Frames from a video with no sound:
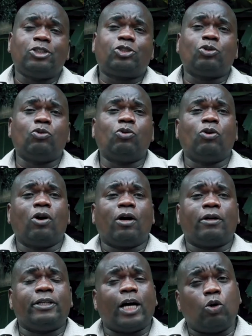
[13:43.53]
to
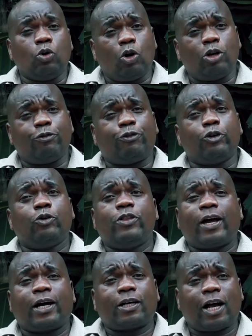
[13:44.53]
download for you
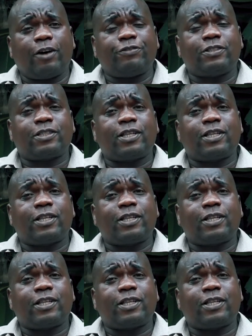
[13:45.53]
the crafts